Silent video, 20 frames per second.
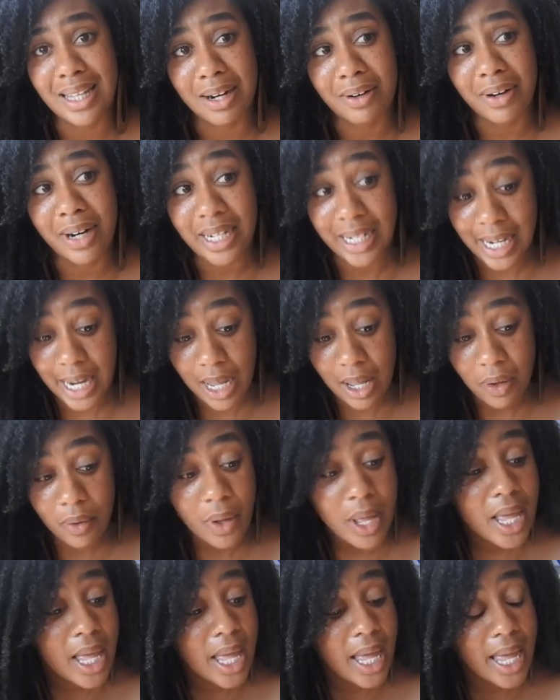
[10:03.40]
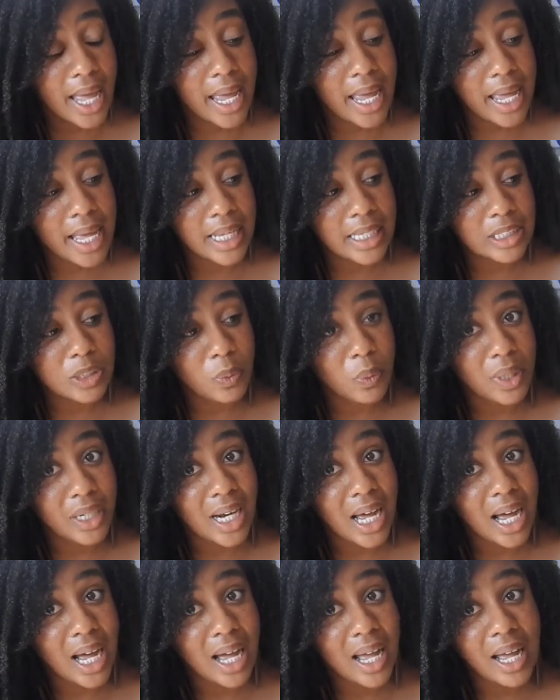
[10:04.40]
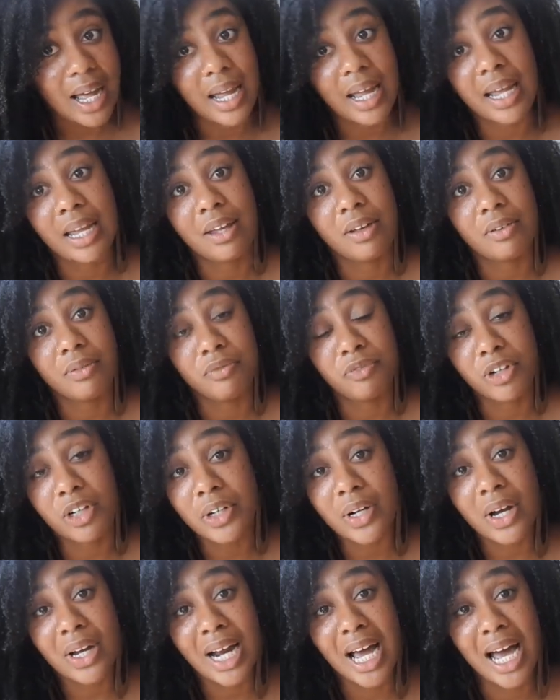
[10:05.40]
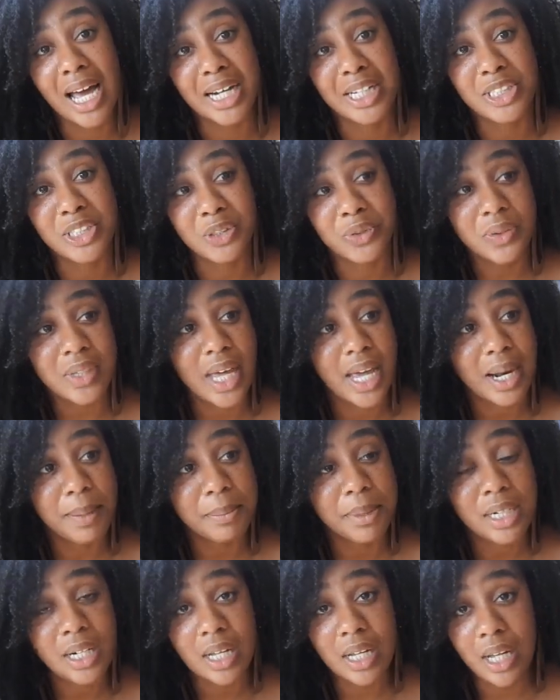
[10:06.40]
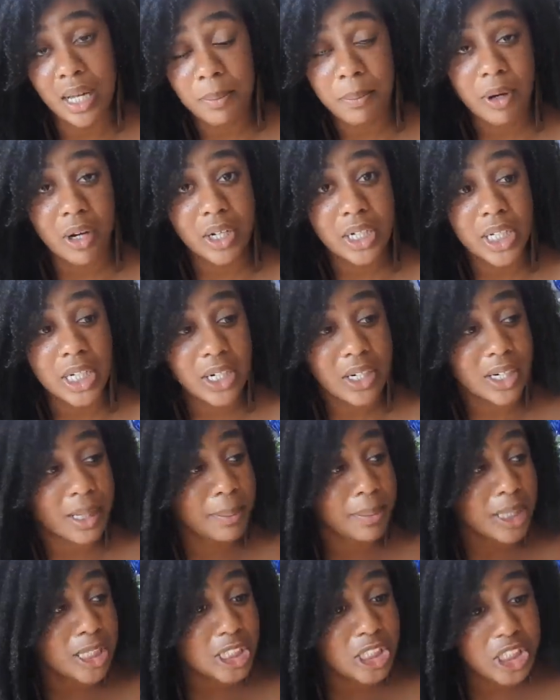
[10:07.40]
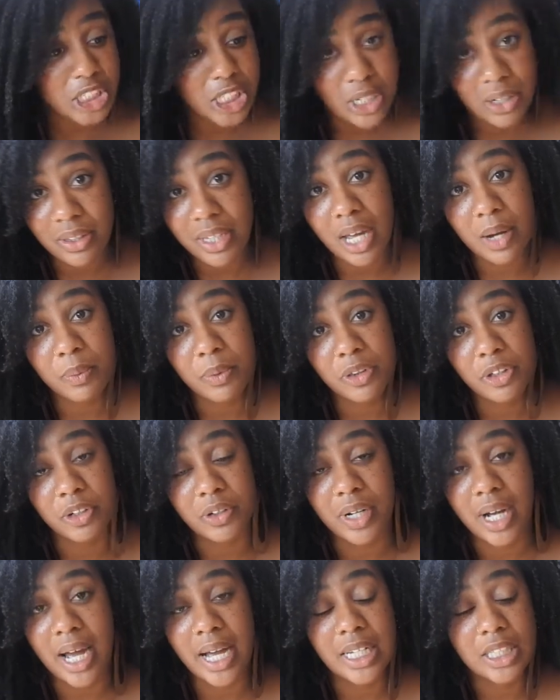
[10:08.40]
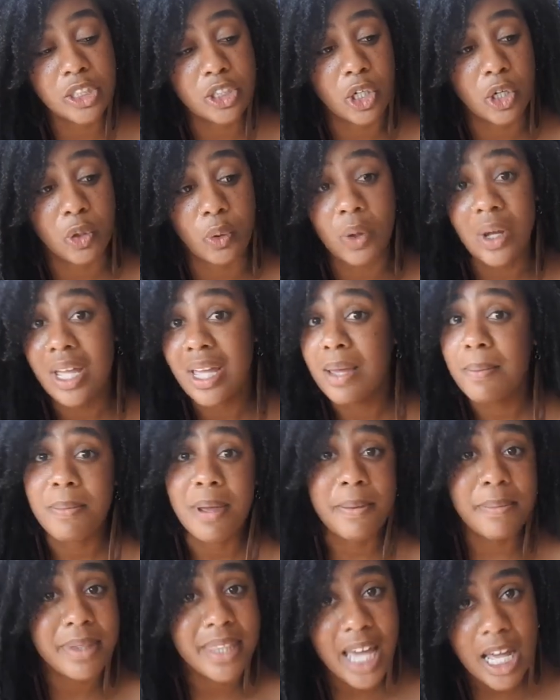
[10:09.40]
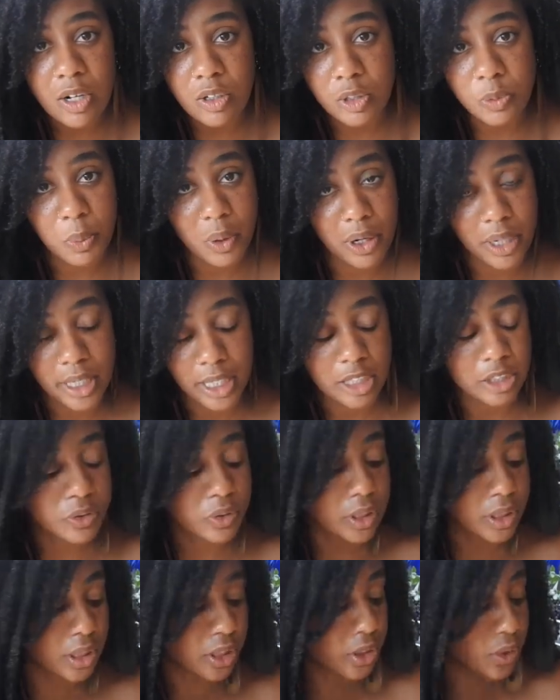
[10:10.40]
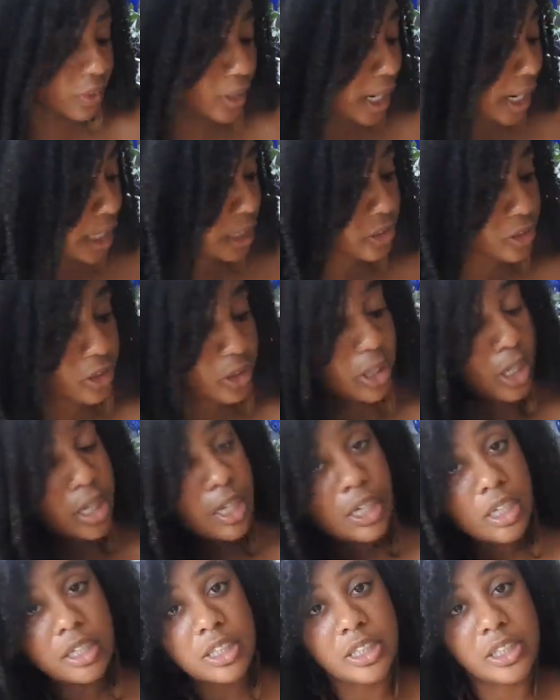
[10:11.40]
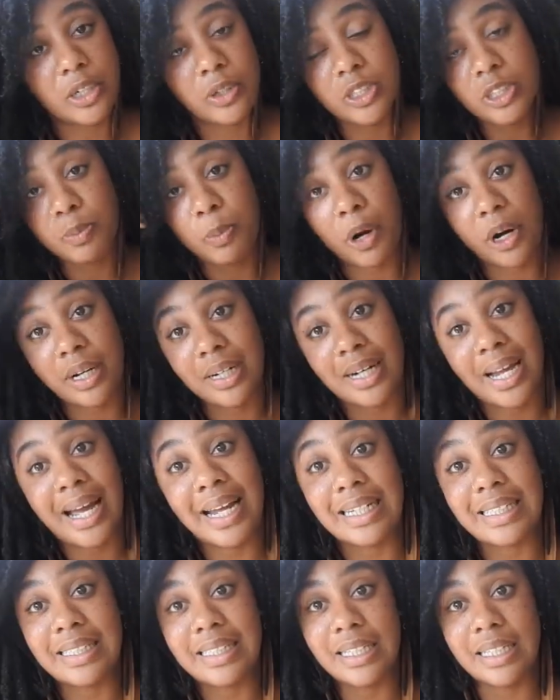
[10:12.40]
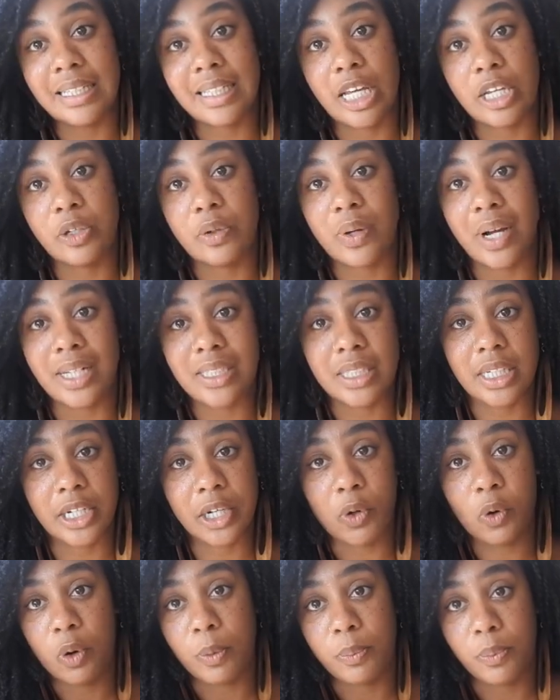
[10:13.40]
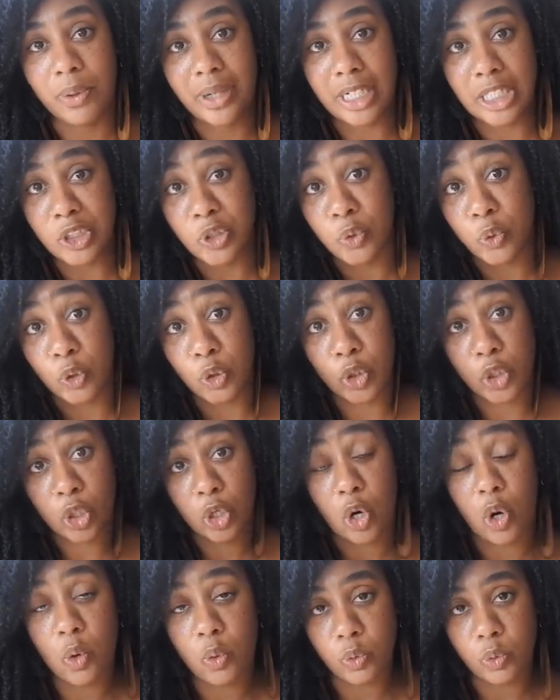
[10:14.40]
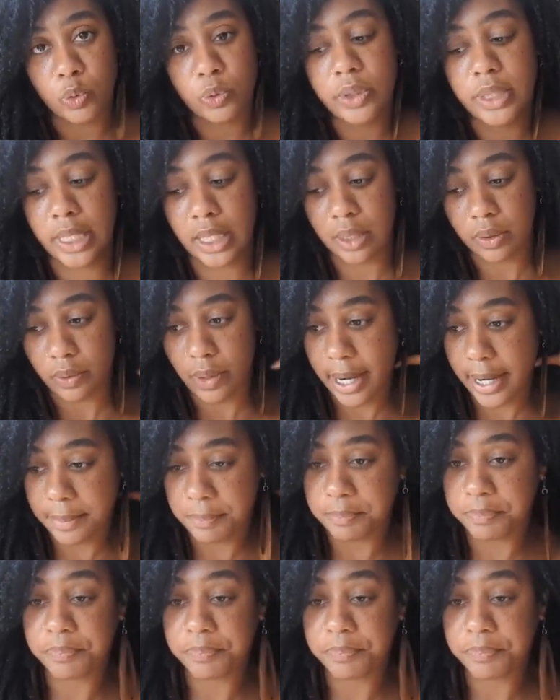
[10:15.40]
that right now and when I figure out how to do that, I'm going to come on here and I'm going to share that with you guys. So maybe that'll spark an interest in you guys or, you know, spark an idea that you guys can incorporate into your own routine, right?